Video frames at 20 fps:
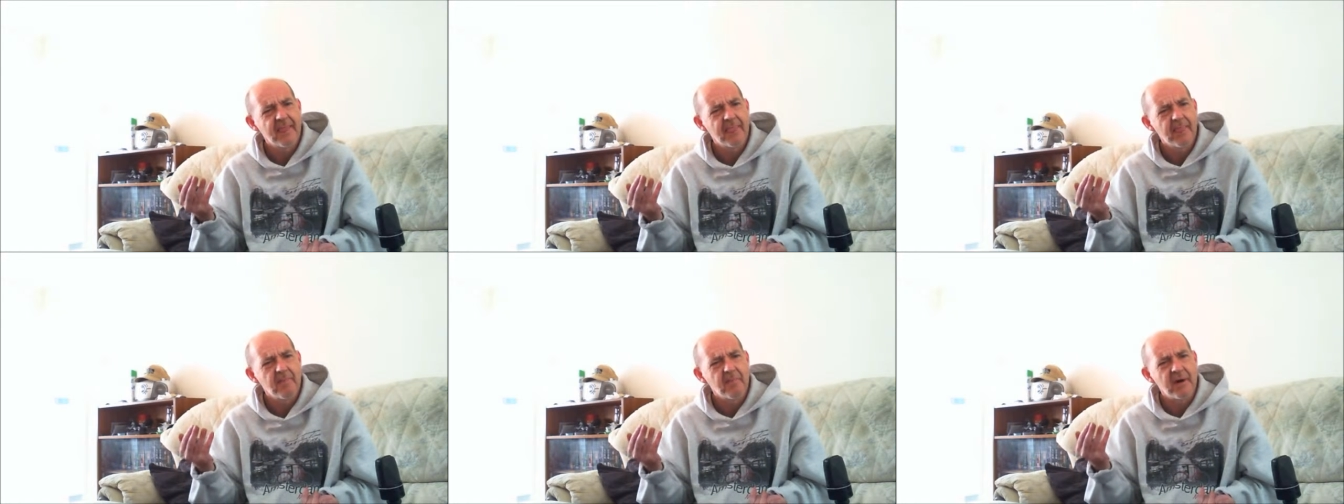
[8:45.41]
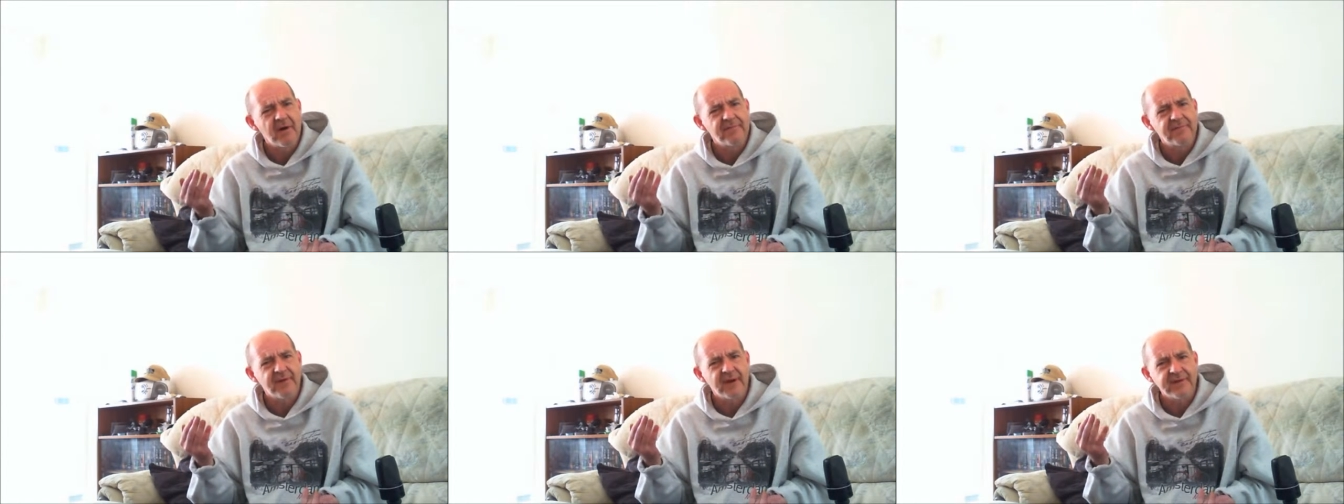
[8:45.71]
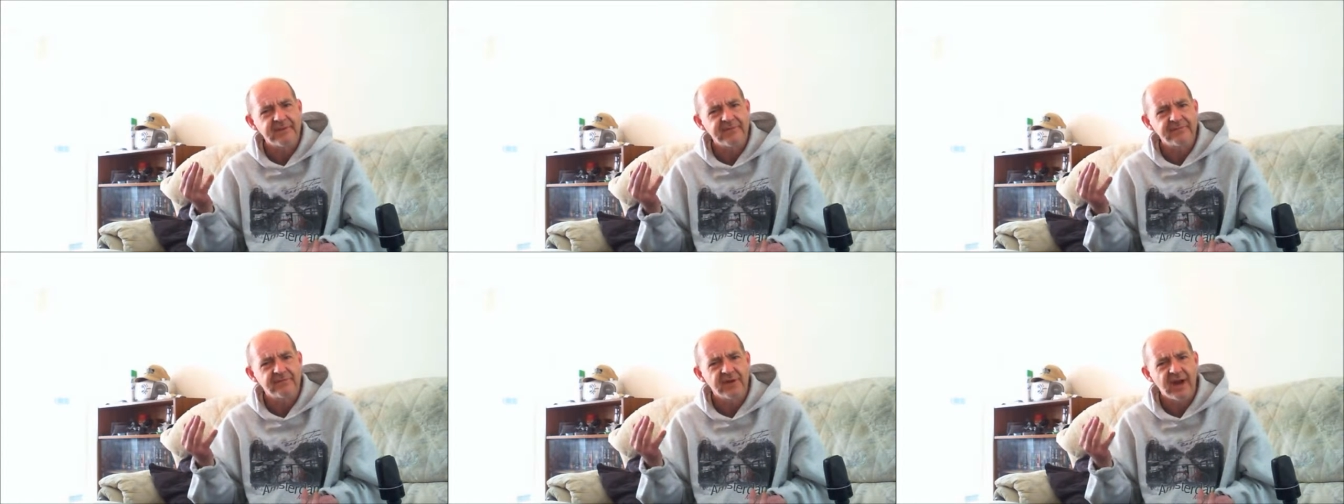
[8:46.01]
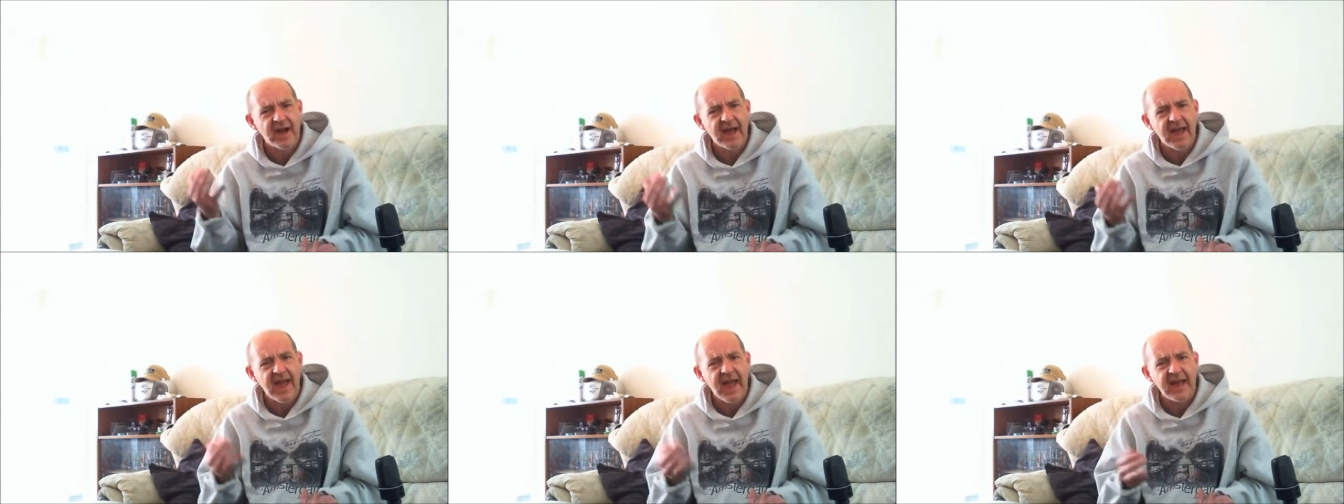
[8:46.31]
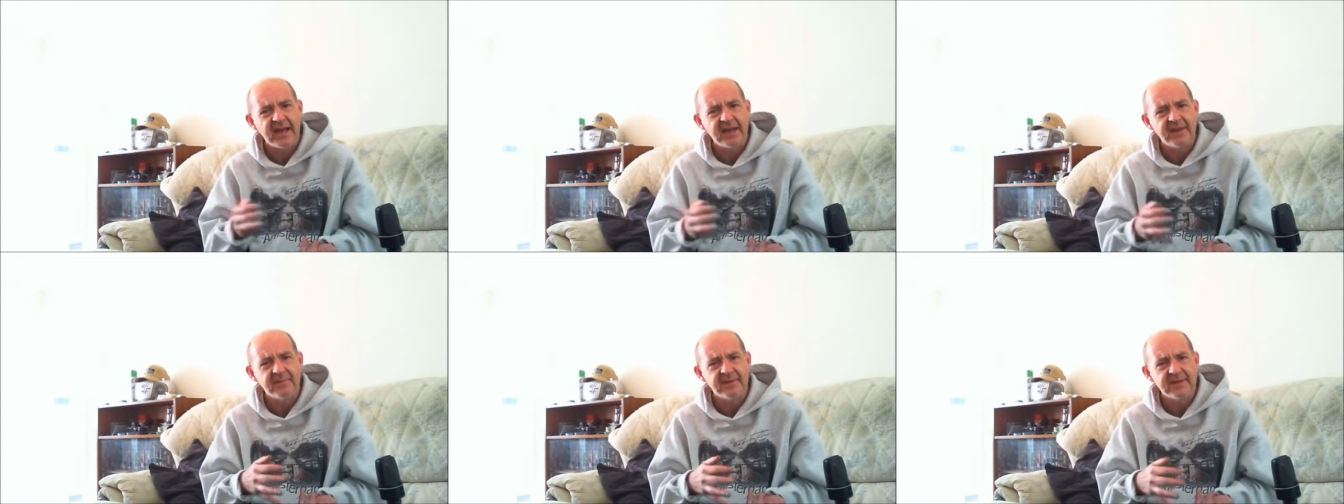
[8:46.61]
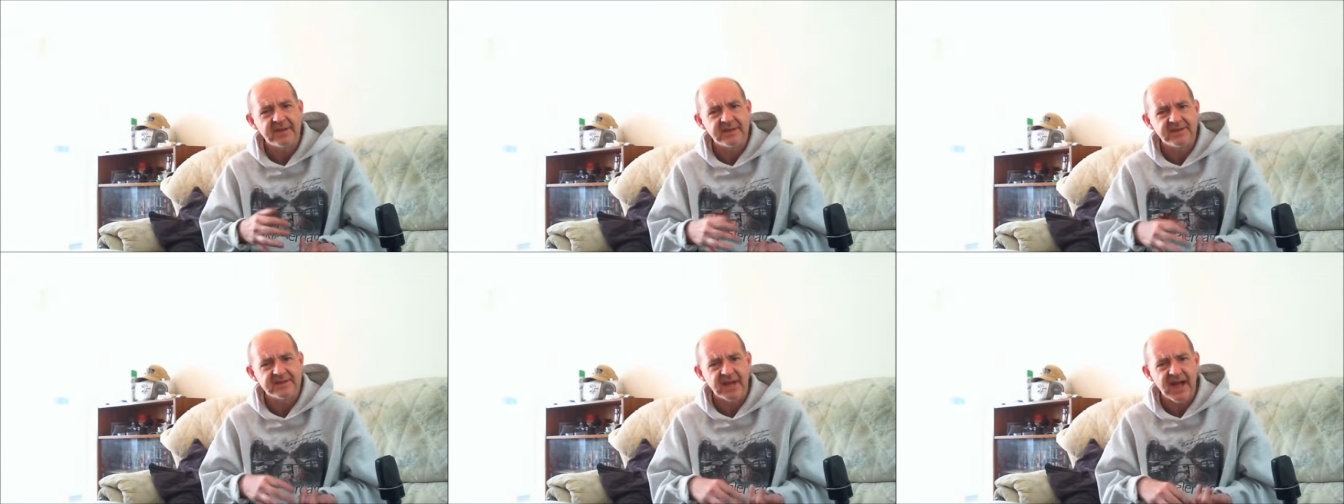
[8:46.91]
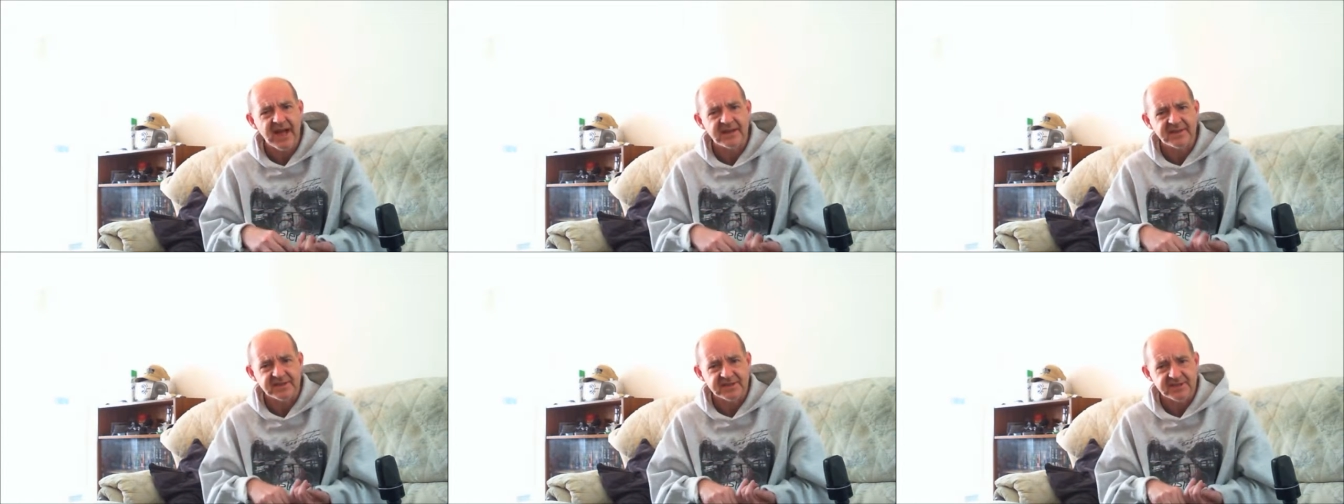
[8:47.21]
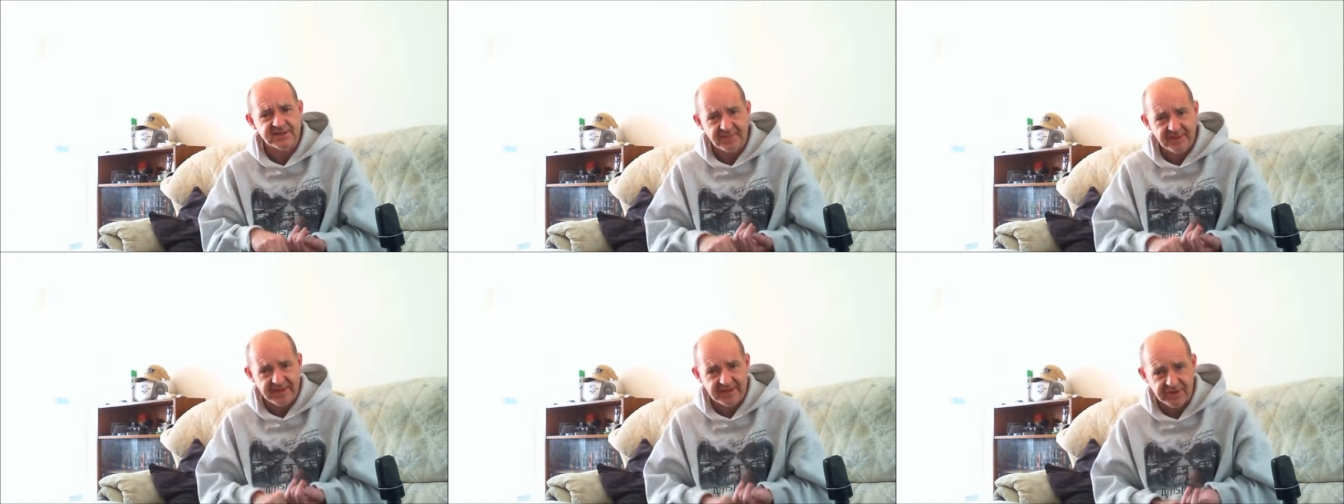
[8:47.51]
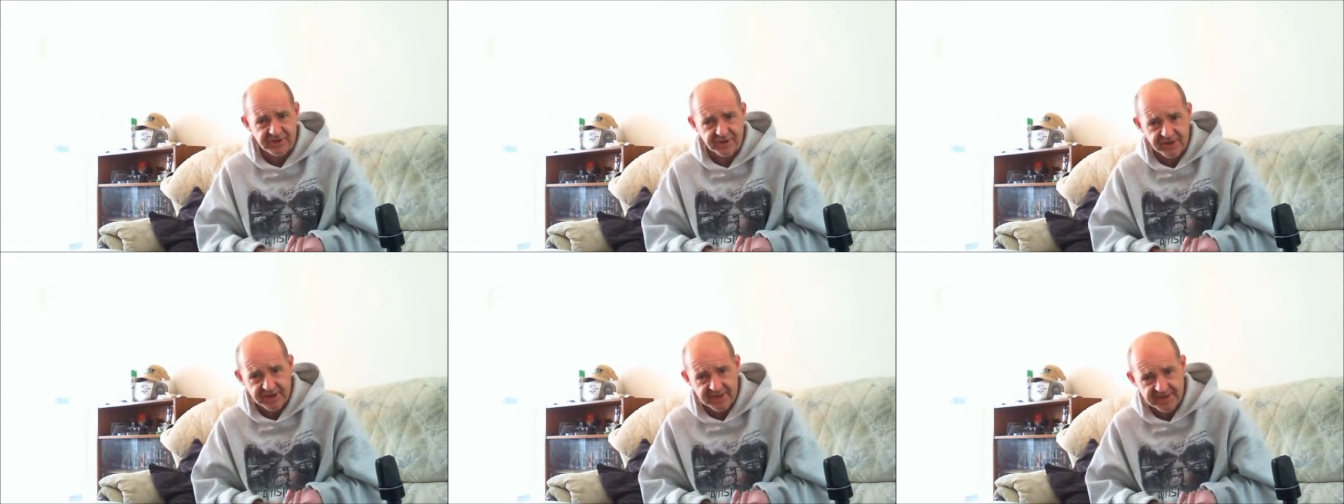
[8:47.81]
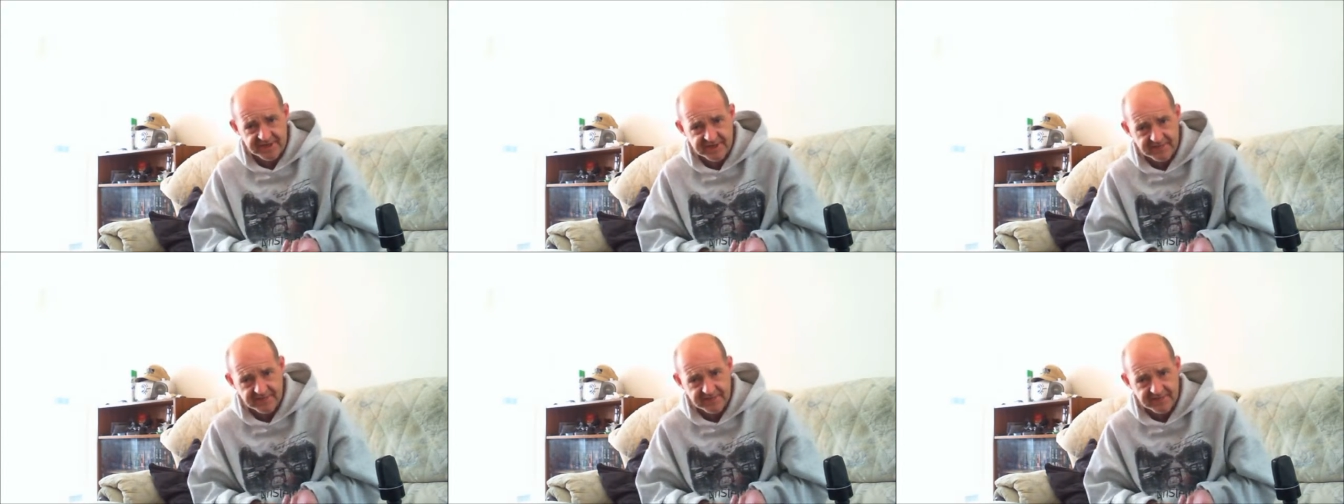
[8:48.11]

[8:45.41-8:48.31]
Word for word: my favourite enemies as a species.